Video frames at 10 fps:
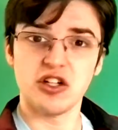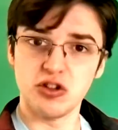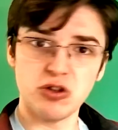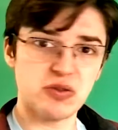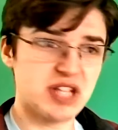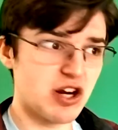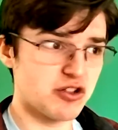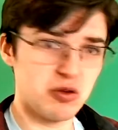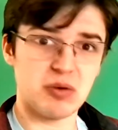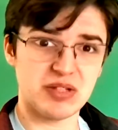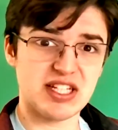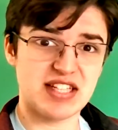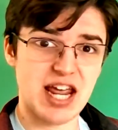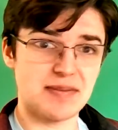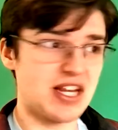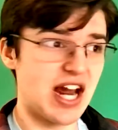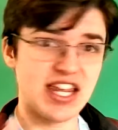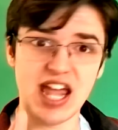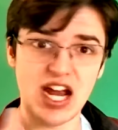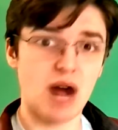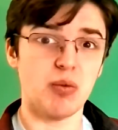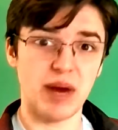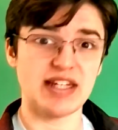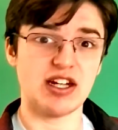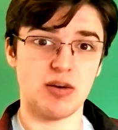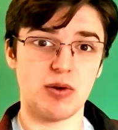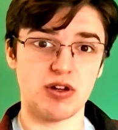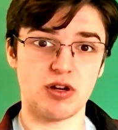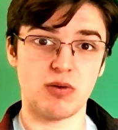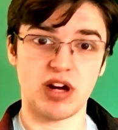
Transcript: knows what they are doing with these games, and I cannot wait to hear more of their work.